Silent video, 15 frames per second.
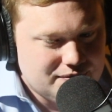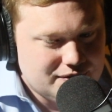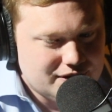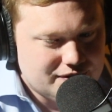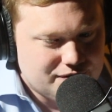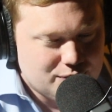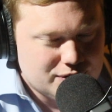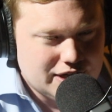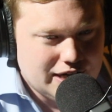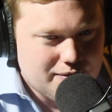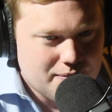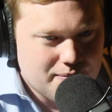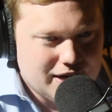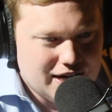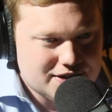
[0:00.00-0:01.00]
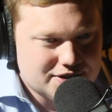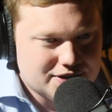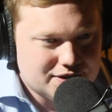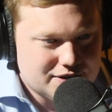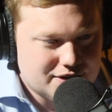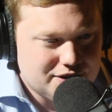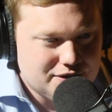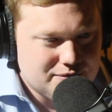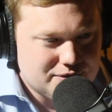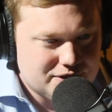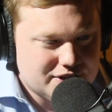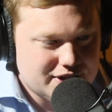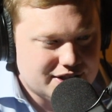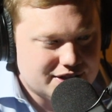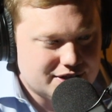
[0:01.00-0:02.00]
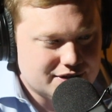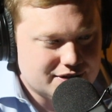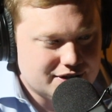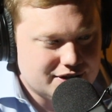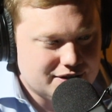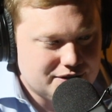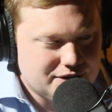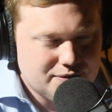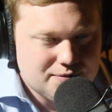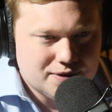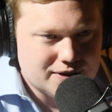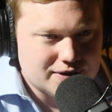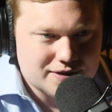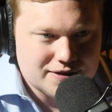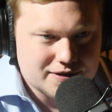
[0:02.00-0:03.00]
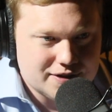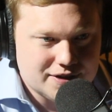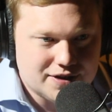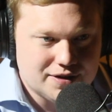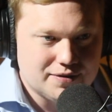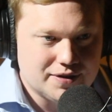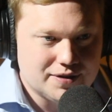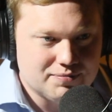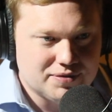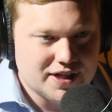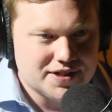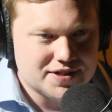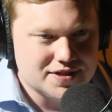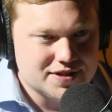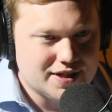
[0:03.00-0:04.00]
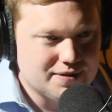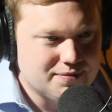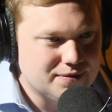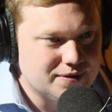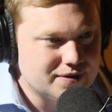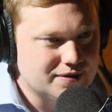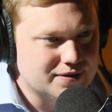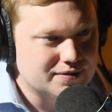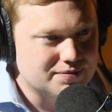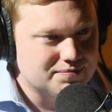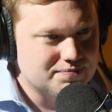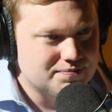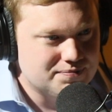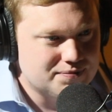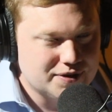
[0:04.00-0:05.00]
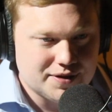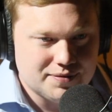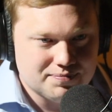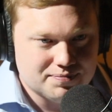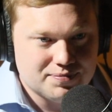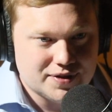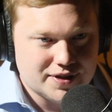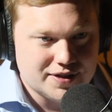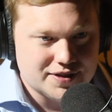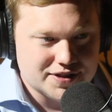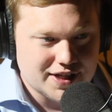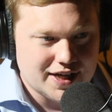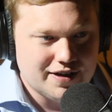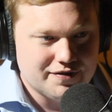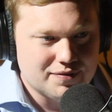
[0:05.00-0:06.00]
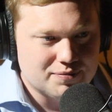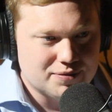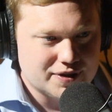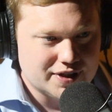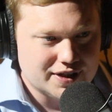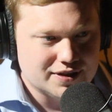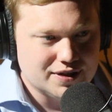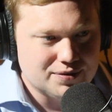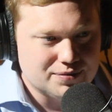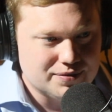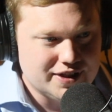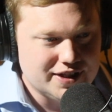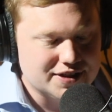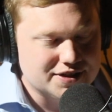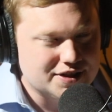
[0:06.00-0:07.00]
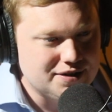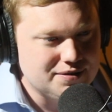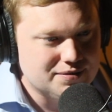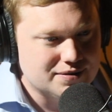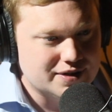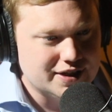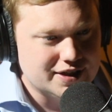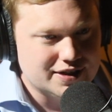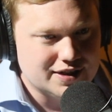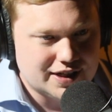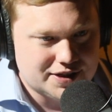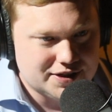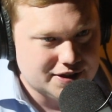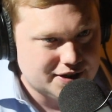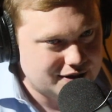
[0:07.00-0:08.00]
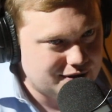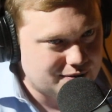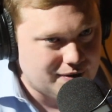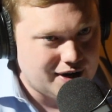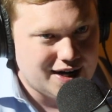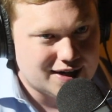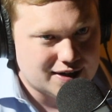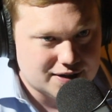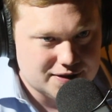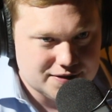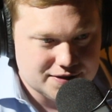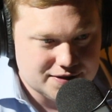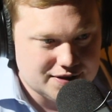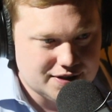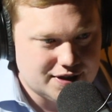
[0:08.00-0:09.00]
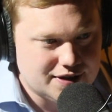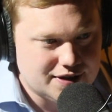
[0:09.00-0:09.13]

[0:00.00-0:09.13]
you a 4-time ambassador, and you were sent to you weren't in places that were pretty safe and pretty low risk. You were in, like you said, Iraq,